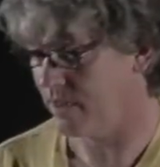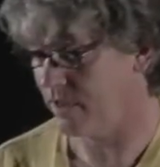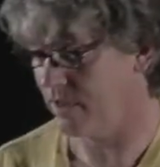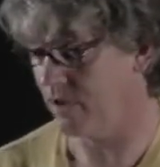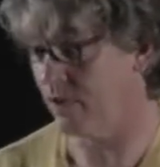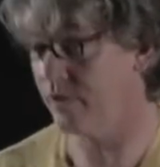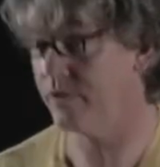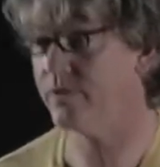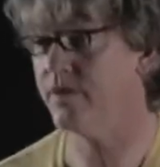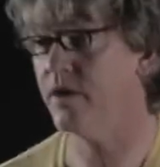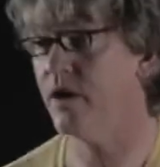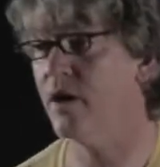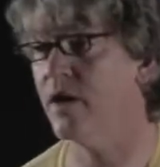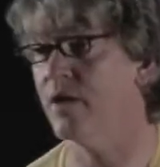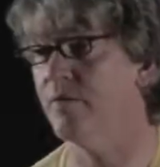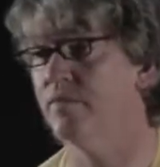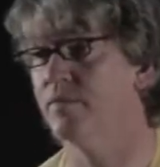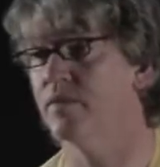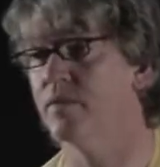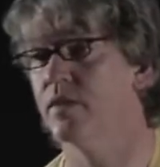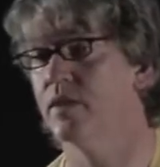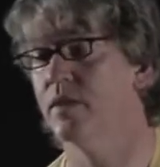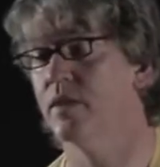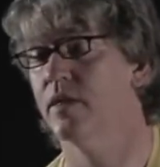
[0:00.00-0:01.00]
all the time
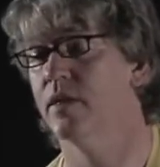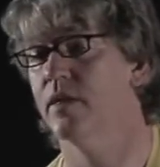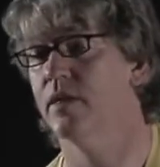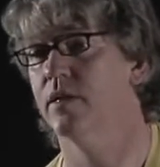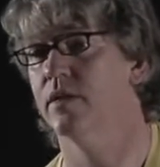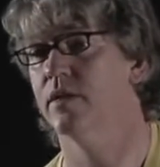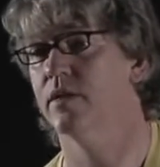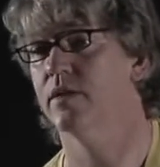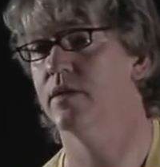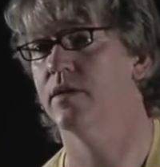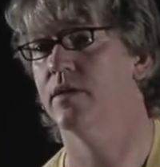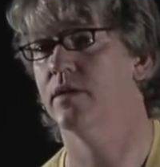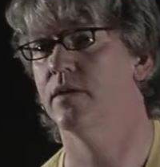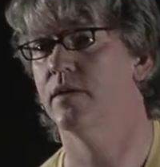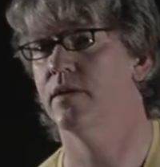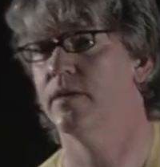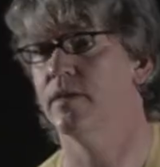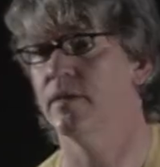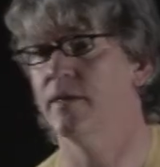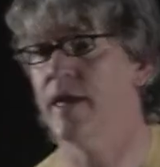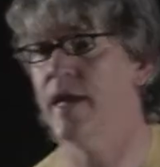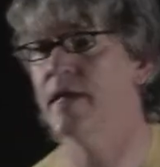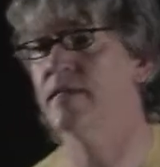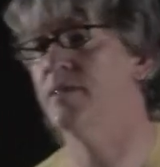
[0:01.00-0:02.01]

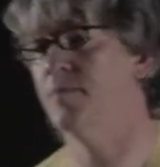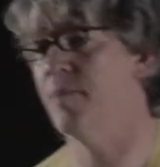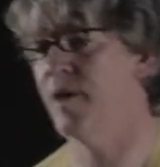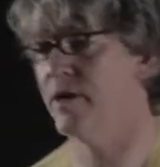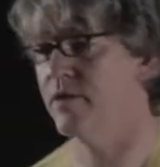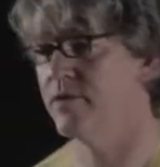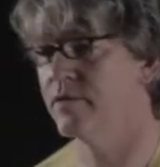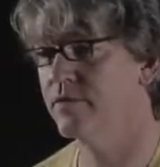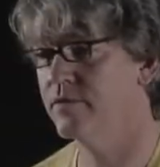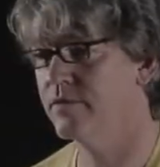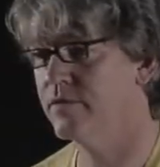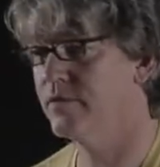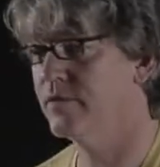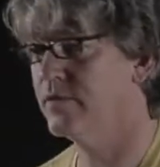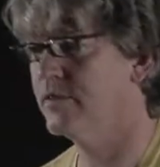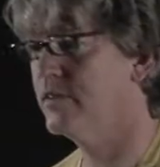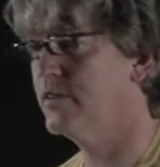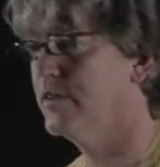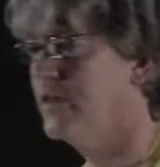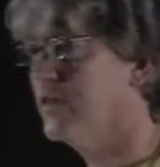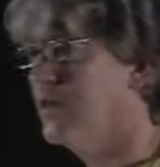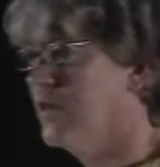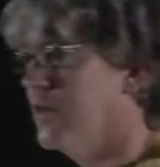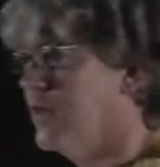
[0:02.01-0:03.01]
antimatter
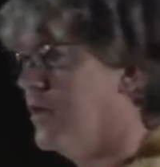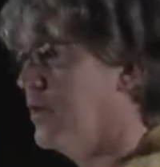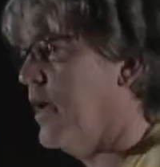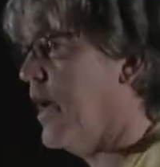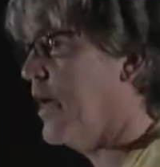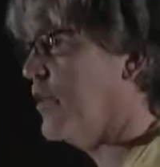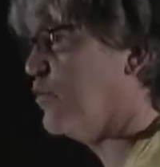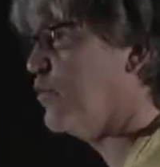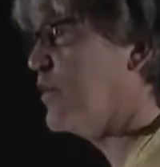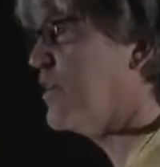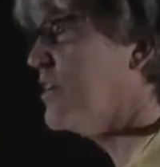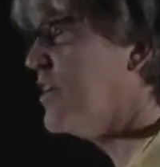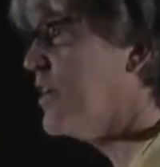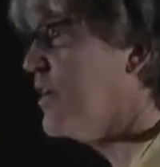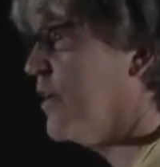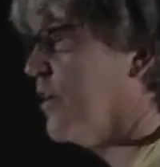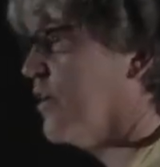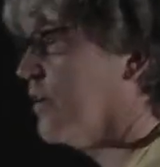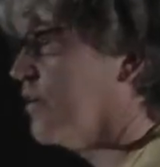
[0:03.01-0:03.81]
uh, as we sit